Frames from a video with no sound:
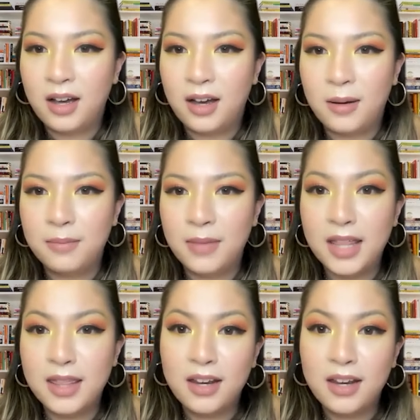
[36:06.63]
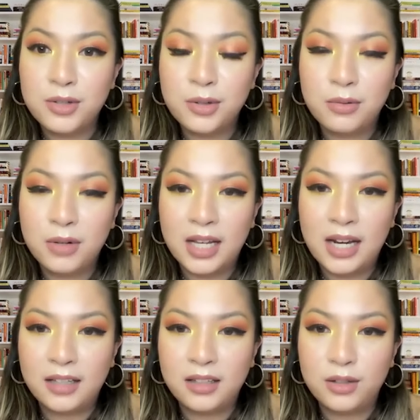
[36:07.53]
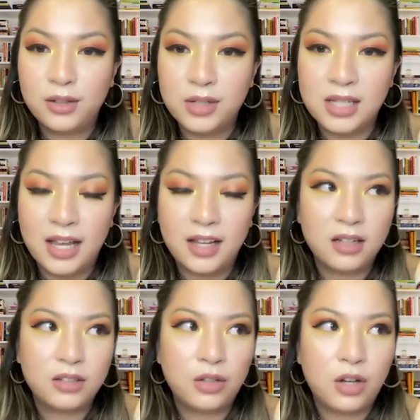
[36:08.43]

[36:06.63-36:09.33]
And then also what I like to do is like